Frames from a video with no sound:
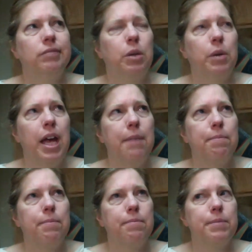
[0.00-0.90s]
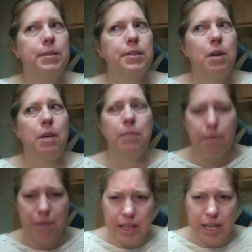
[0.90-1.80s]
Okay, so
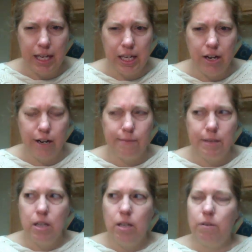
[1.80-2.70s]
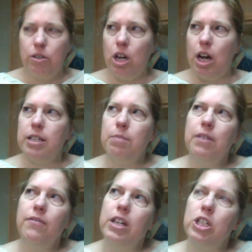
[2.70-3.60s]
let me think here. We talked
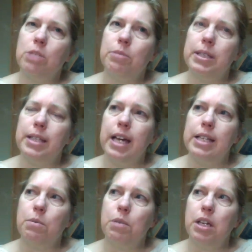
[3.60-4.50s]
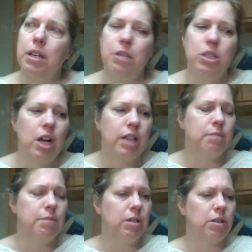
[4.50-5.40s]
about vegetables last week, and we talked
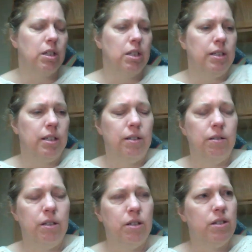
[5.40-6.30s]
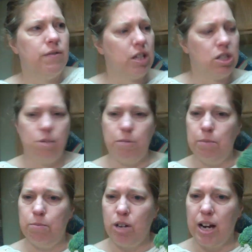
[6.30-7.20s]
about, here's a vegetable,
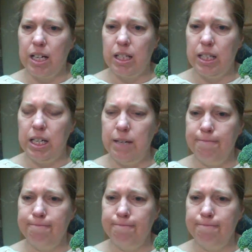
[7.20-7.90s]
broccoli.